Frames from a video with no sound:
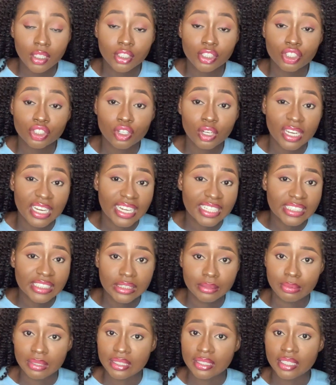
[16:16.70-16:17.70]

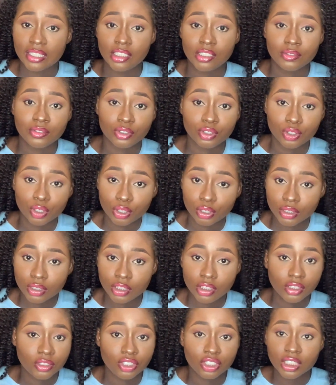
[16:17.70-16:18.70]
scholarship and then you've done,
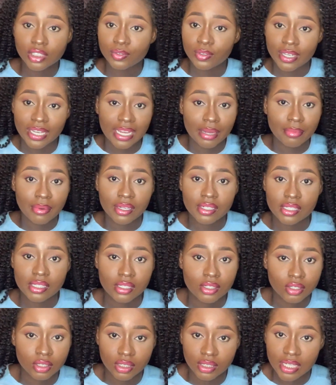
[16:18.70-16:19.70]
you just forget about the
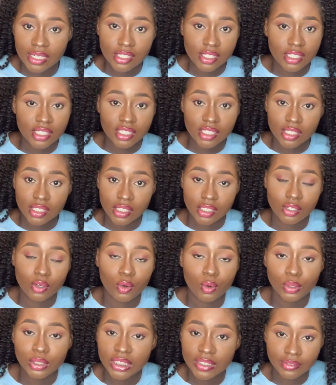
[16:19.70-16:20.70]

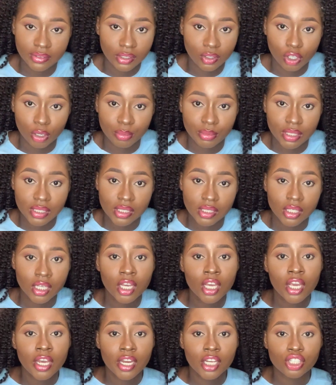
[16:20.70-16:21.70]
whole Chevening community.
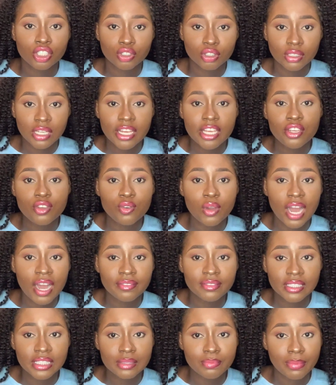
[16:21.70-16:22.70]
You should know that you
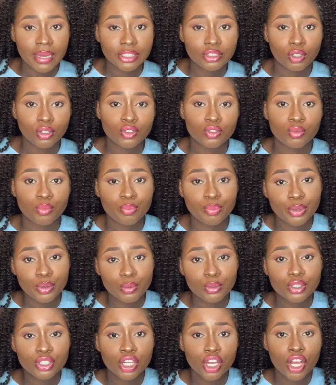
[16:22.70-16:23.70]
have this passion to
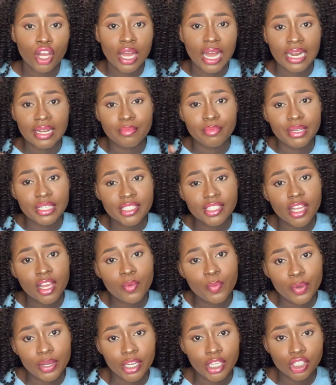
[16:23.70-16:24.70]
build and
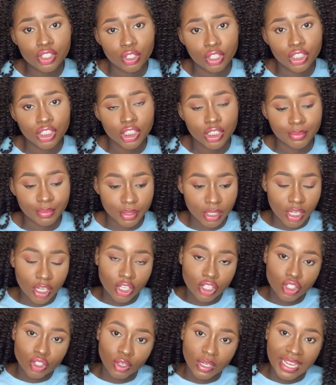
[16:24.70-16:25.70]
maintain relationships.
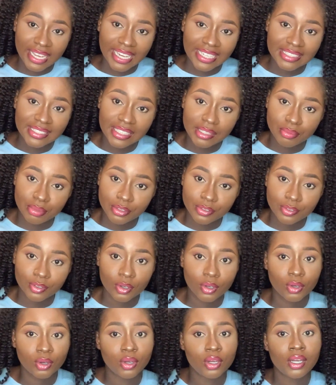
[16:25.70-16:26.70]
So like I said
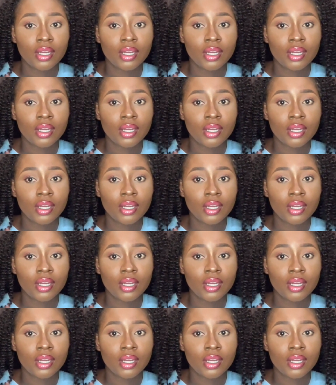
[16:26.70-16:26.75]
before,